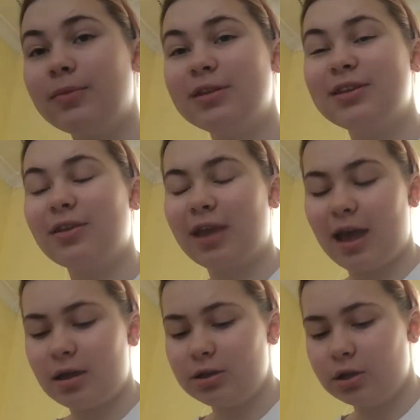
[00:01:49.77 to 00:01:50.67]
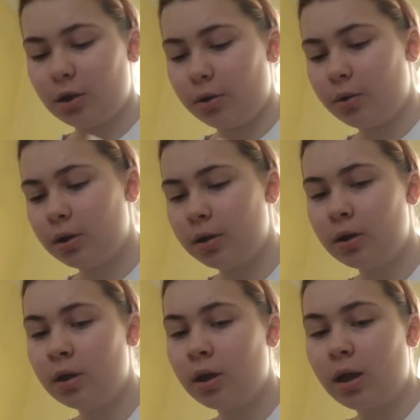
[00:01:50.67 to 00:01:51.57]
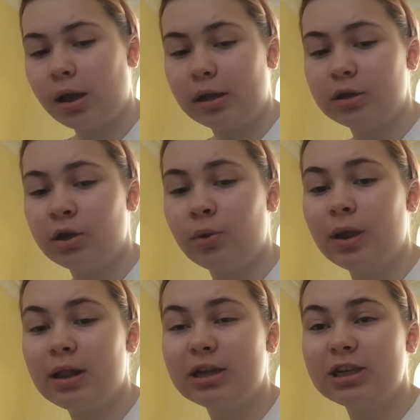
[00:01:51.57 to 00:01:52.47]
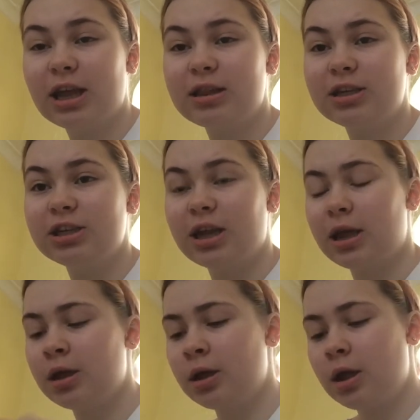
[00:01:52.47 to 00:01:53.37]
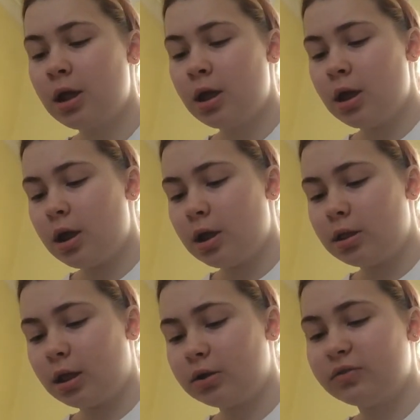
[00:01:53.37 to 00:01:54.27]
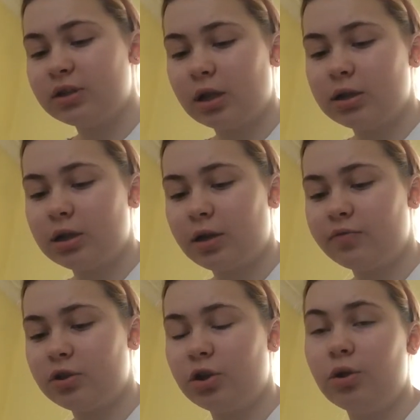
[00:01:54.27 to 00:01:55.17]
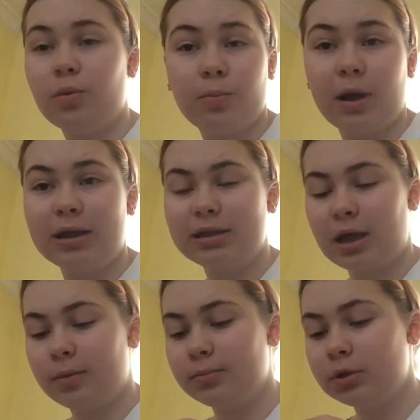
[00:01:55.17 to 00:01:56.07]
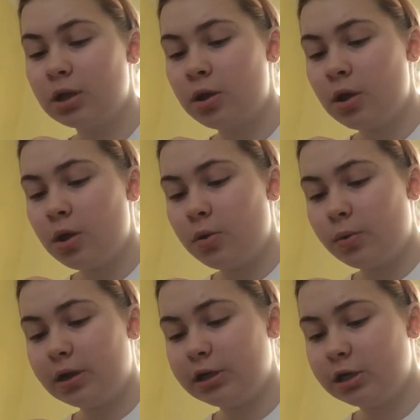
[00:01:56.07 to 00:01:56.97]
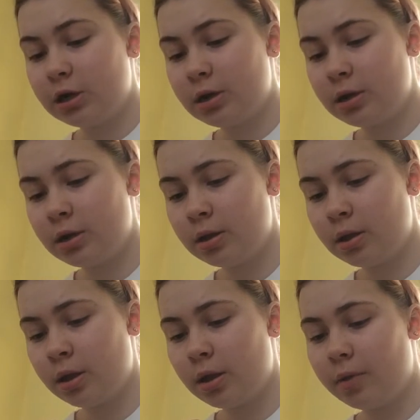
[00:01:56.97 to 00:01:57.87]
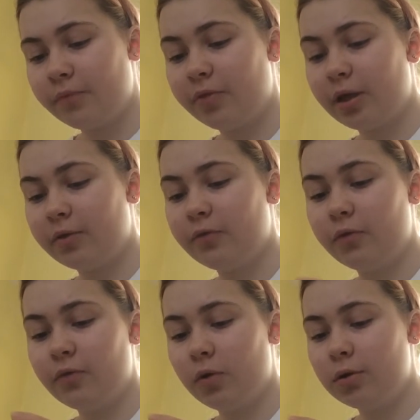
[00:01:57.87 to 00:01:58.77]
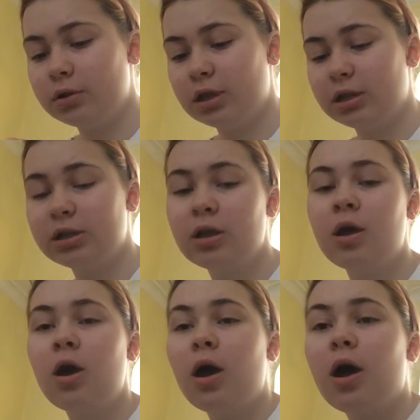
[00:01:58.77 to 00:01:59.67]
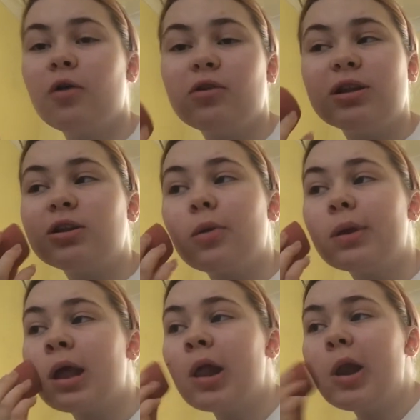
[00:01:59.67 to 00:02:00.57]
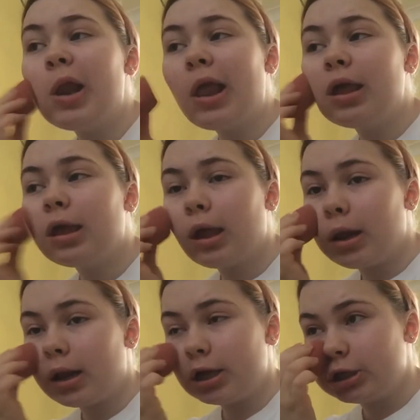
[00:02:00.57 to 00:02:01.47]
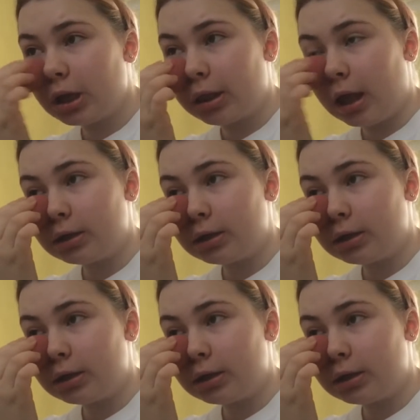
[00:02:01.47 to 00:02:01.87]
So yeah, so I had to do English again this year, and that obviously I didn't have to do my exams, which I'm thankful for, since I really don't like English that